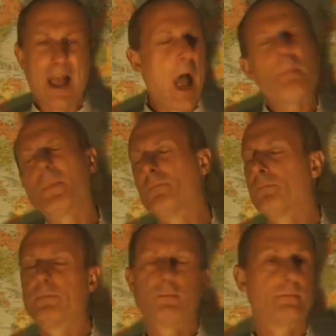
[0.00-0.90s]

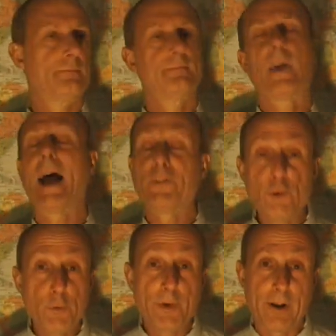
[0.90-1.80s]
I
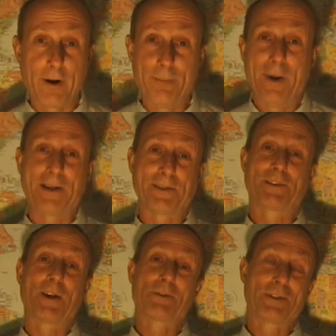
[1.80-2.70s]
do care about the
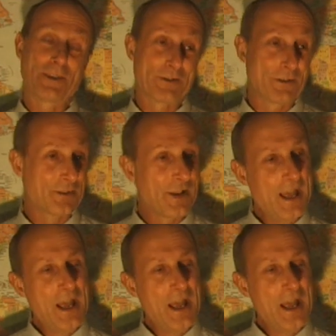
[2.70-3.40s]
social issues.